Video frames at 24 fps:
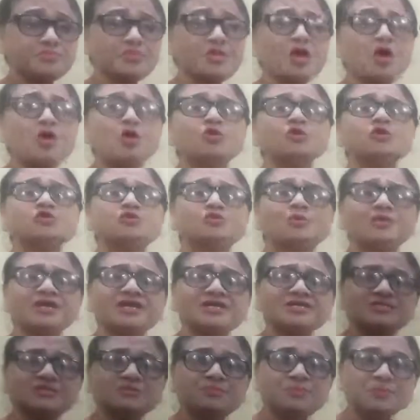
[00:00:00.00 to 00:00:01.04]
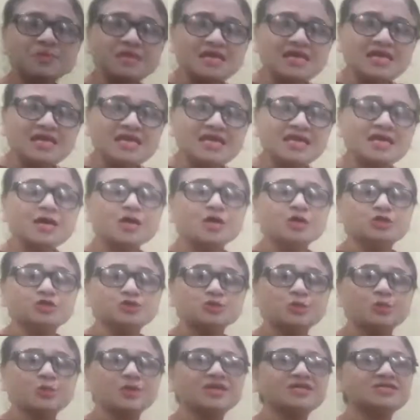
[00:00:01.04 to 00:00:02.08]
onto its peak,
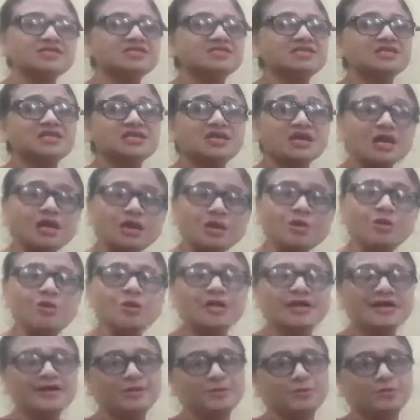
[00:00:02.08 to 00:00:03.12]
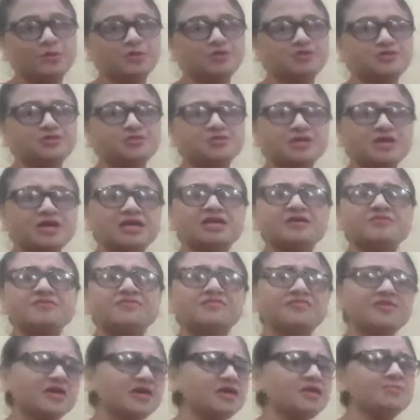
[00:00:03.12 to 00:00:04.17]
so its yellow light was really
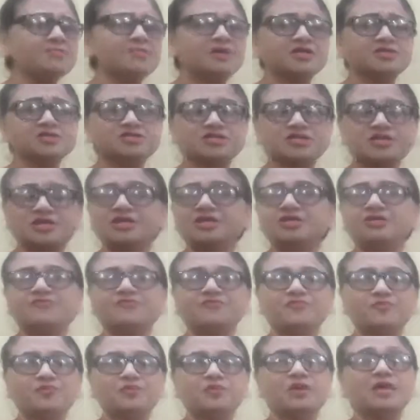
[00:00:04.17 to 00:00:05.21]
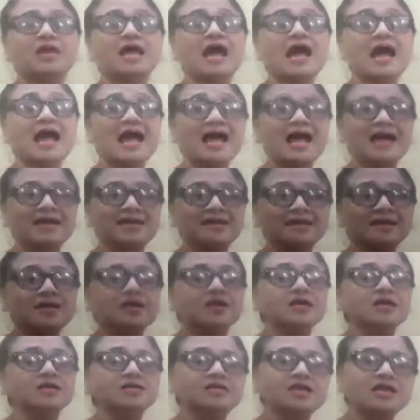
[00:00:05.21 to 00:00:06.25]
very much heatful and
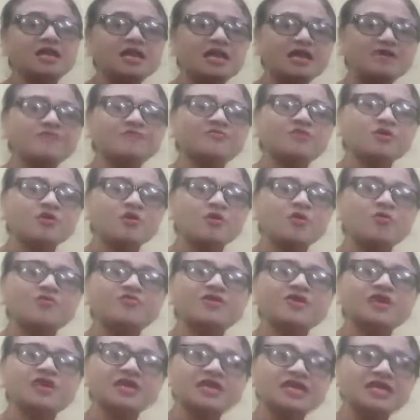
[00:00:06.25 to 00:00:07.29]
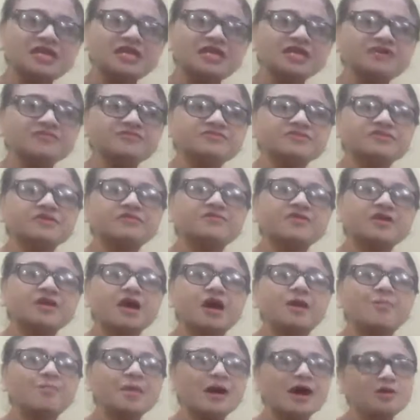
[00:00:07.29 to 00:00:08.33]
the leftover leaves were
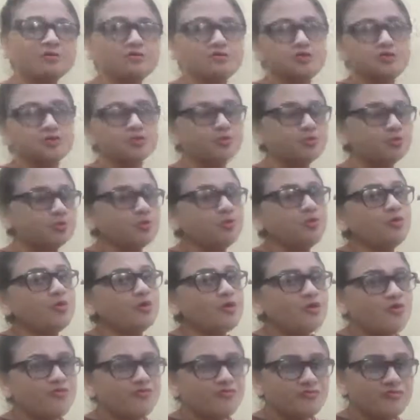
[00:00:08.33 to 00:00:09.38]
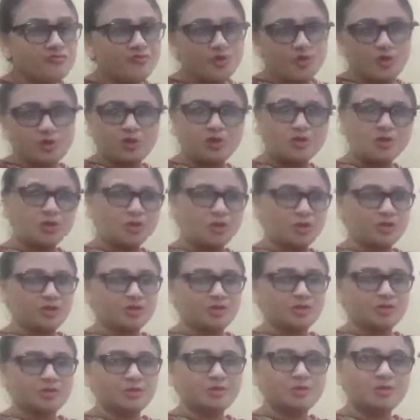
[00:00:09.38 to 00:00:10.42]
about to fall on.
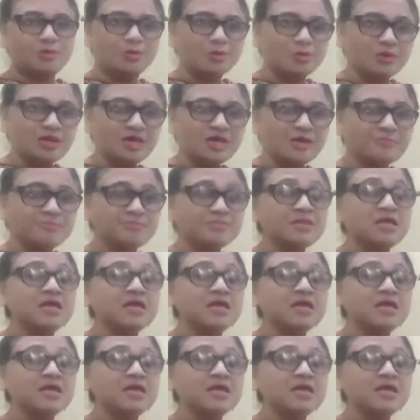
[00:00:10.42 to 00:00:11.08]
Okay,